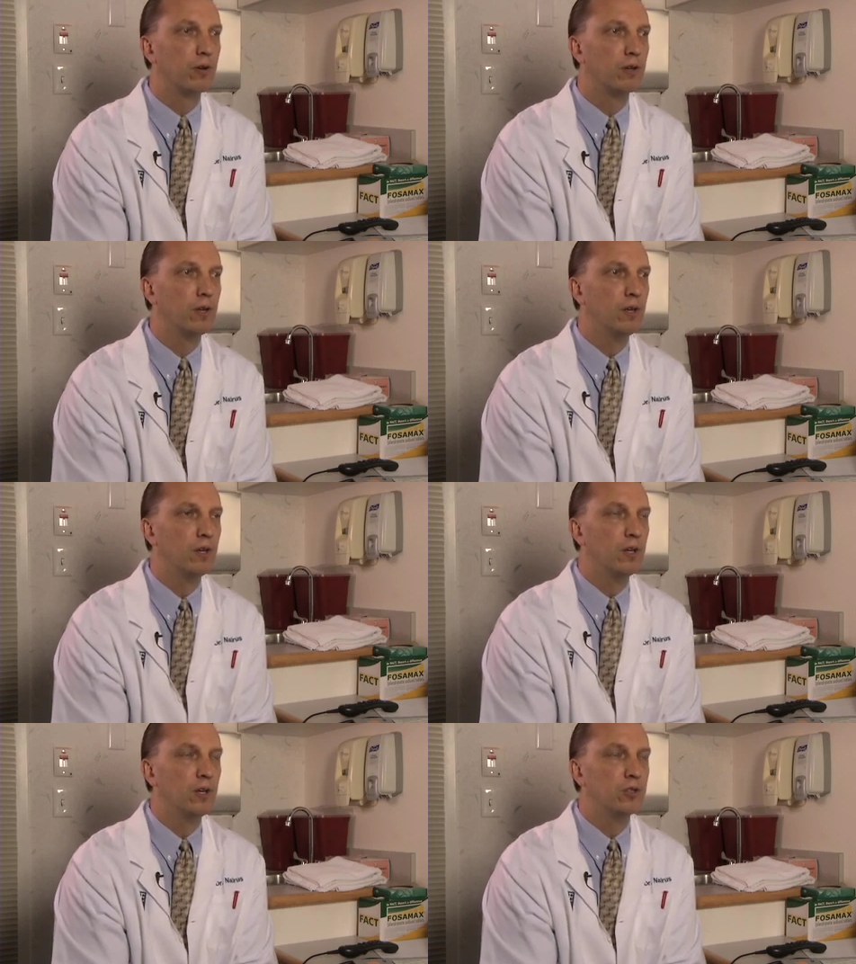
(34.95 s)
And
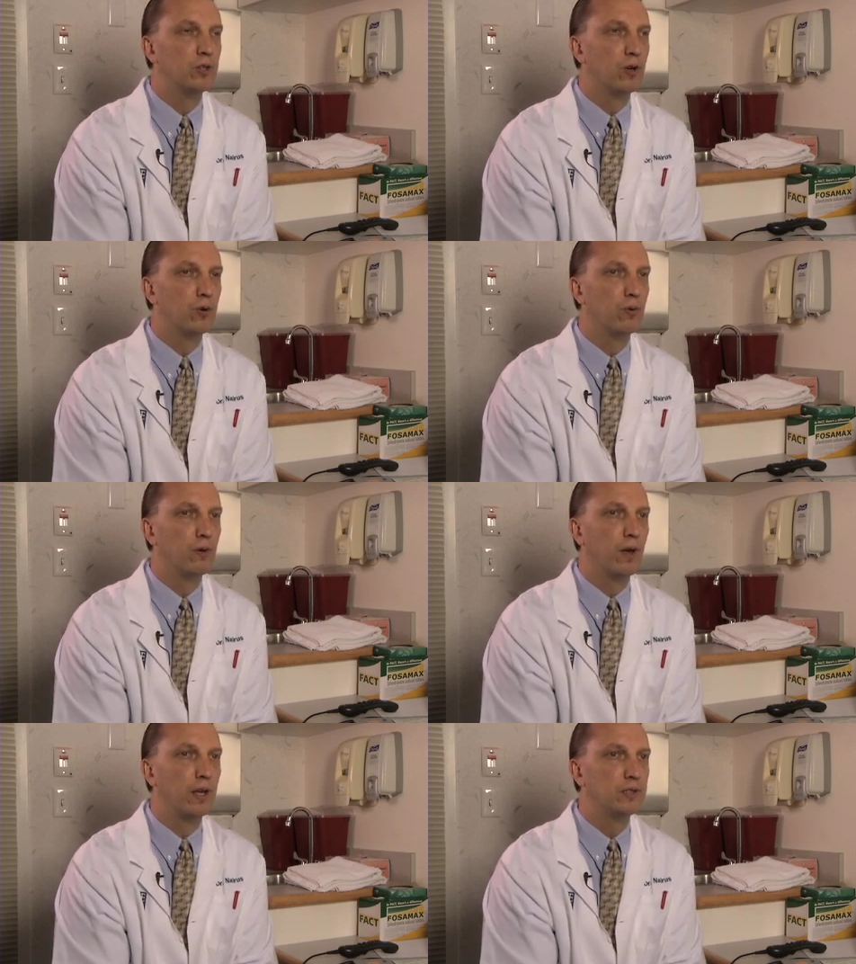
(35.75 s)

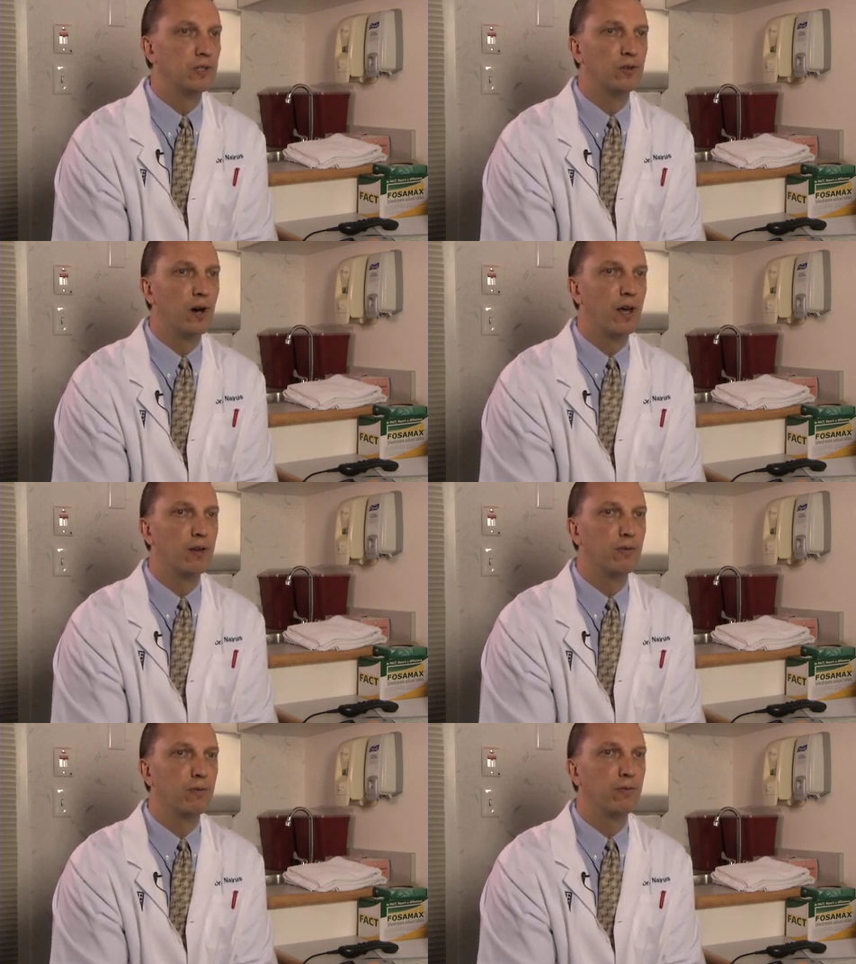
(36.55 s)
so I see a lot
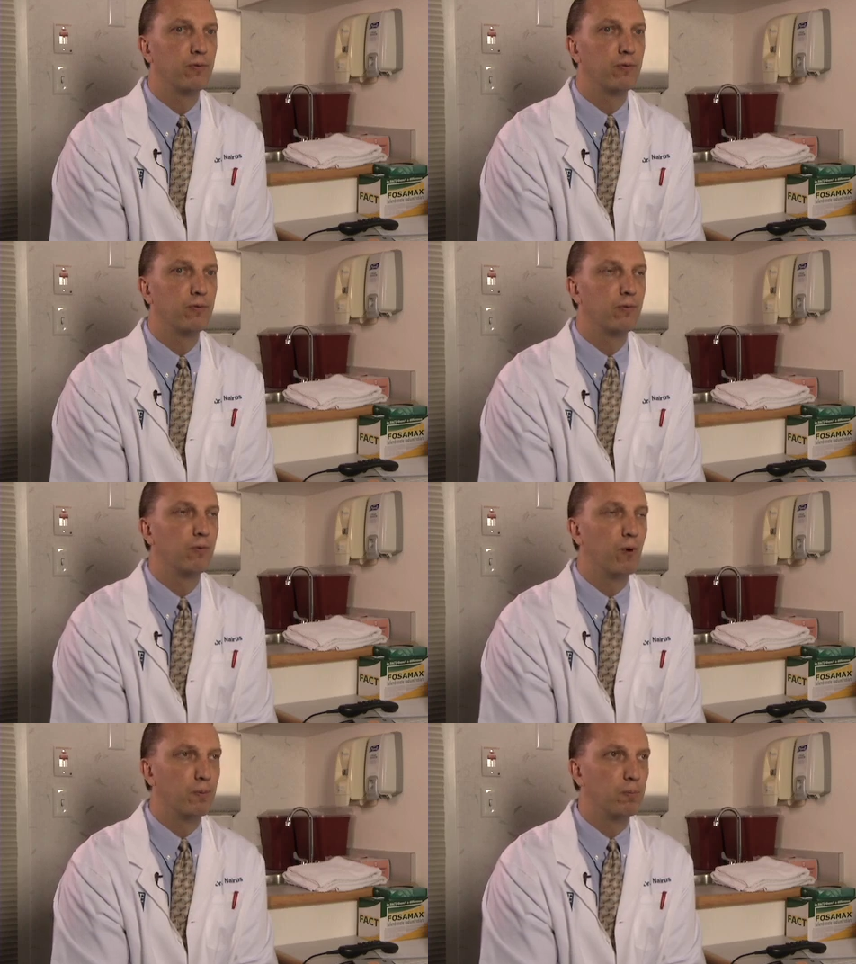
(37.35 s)
of
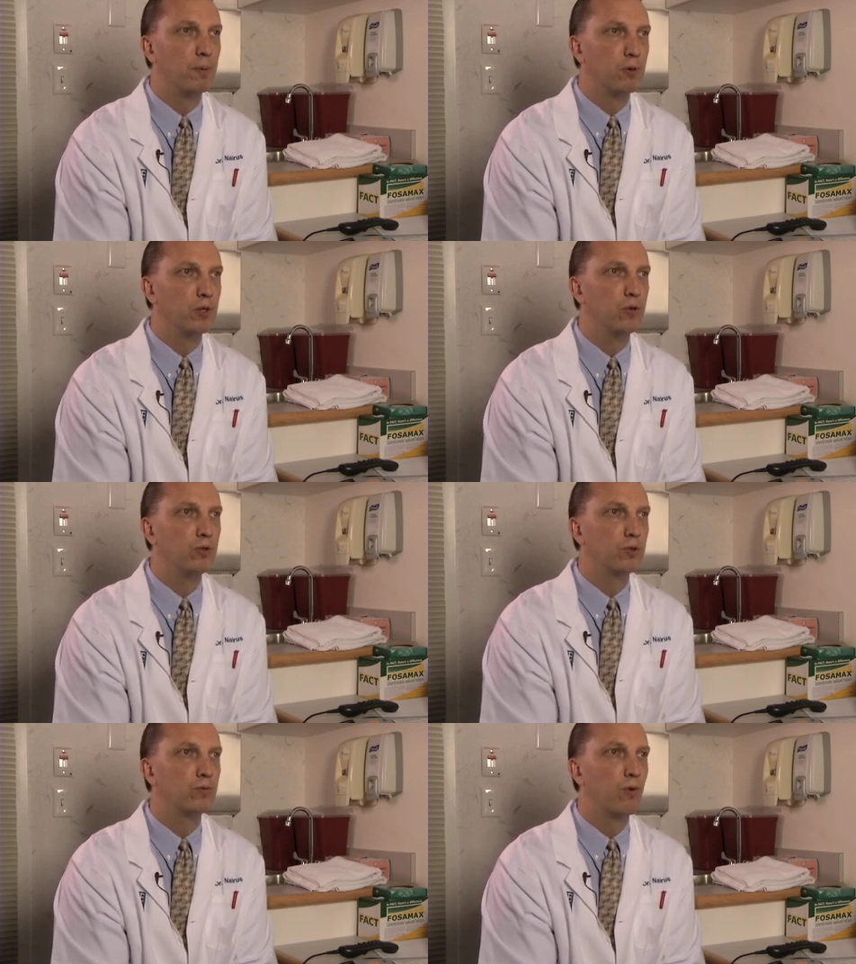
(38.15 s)
what people
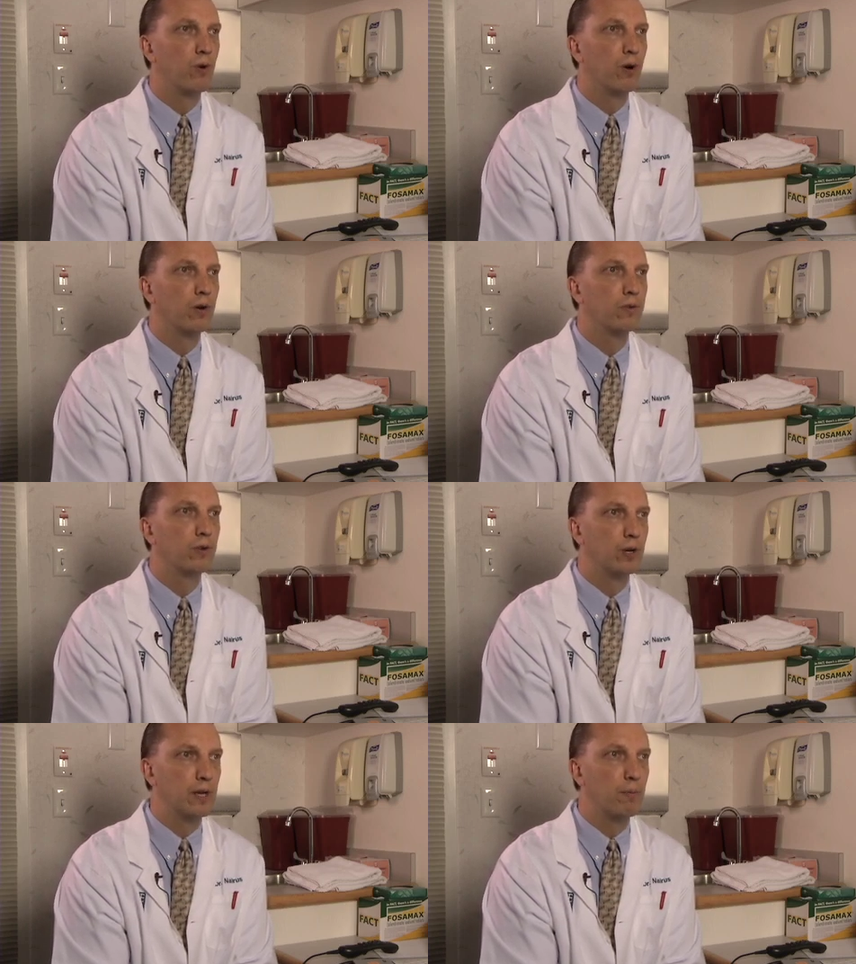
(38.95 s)
use for
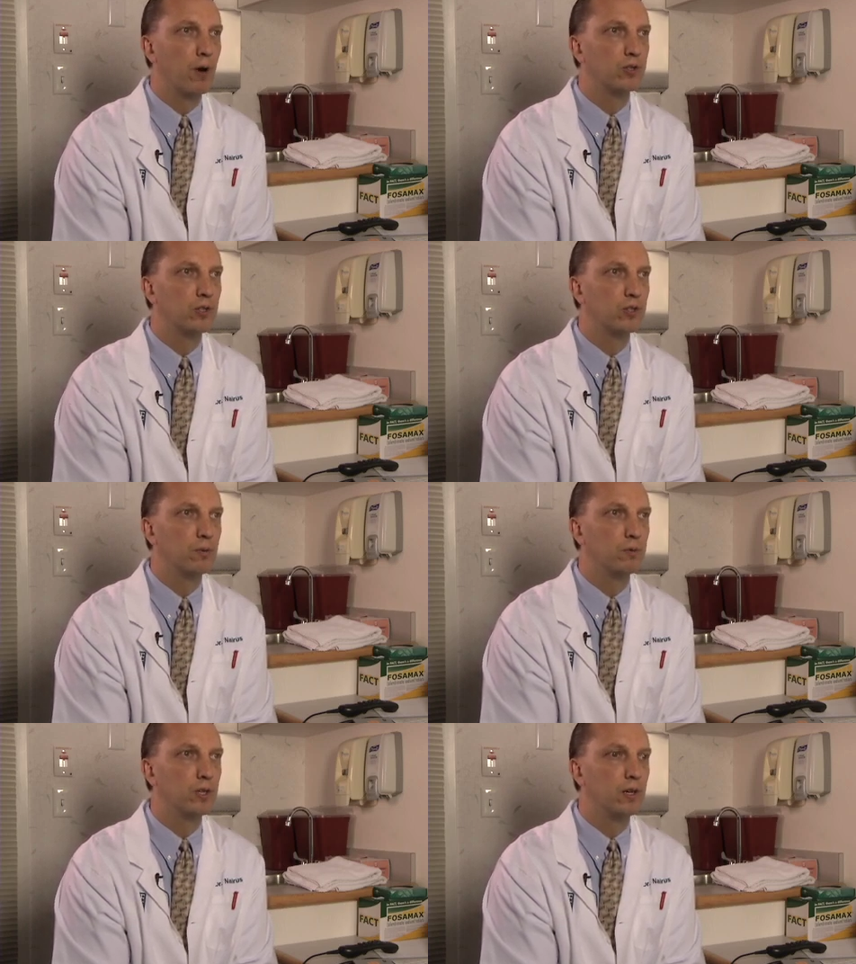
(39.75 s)
their EMR
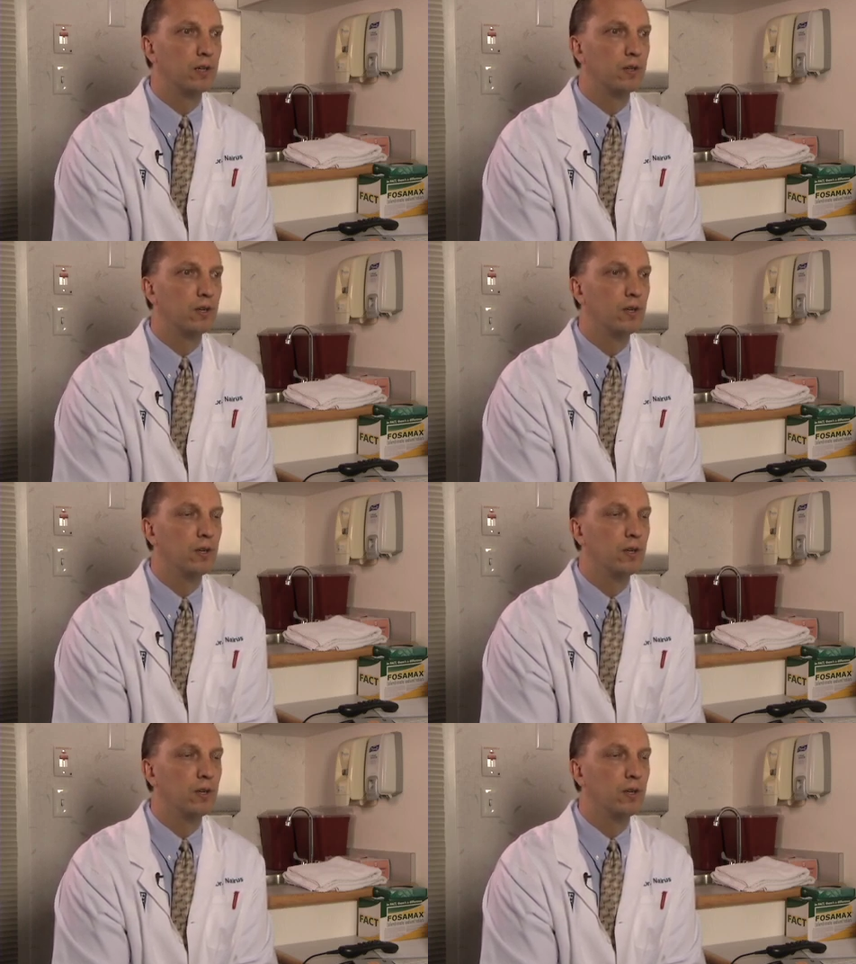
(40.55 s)
systems, and